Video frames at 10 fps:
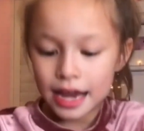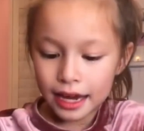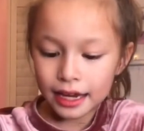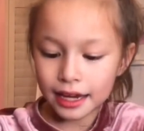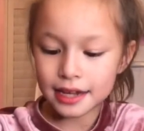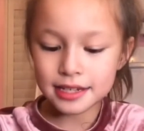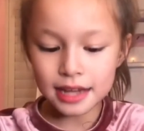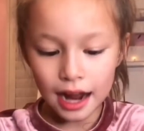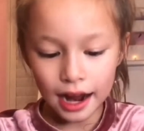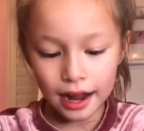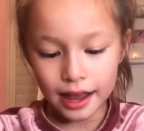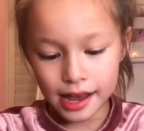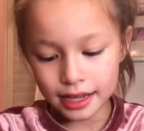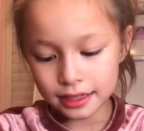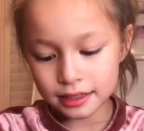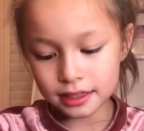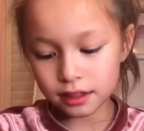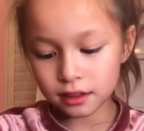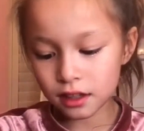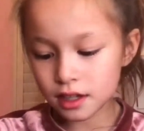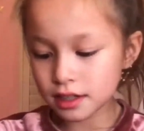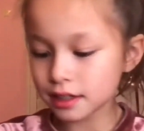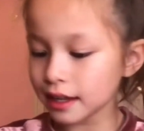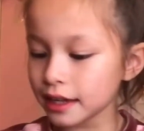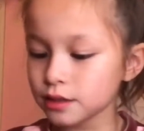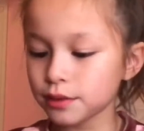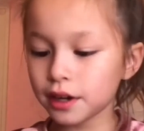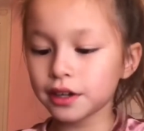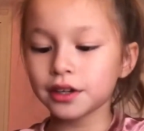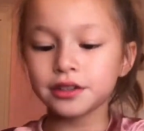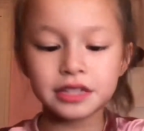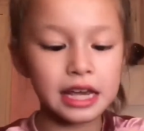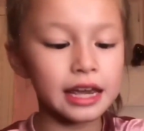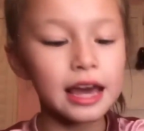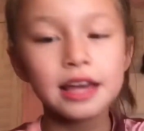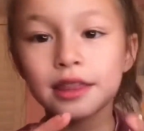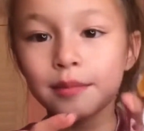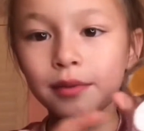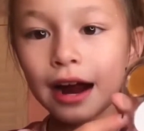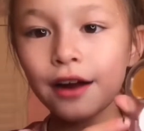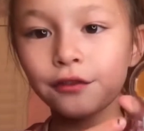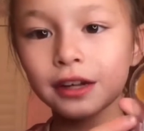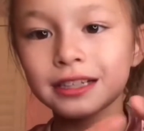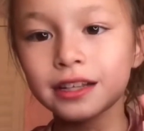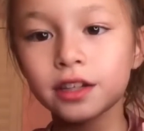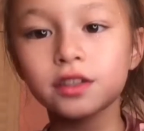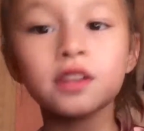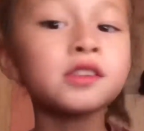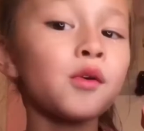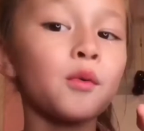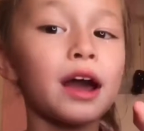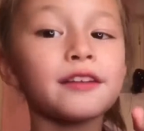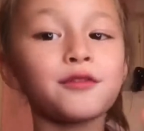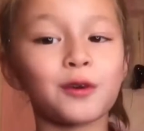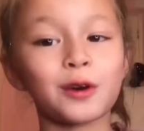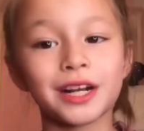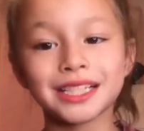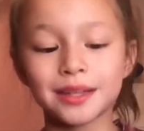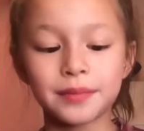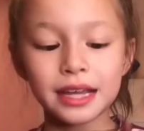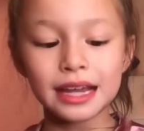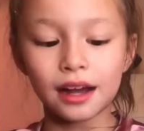And it looks like we are using the brown first, and there's also white for something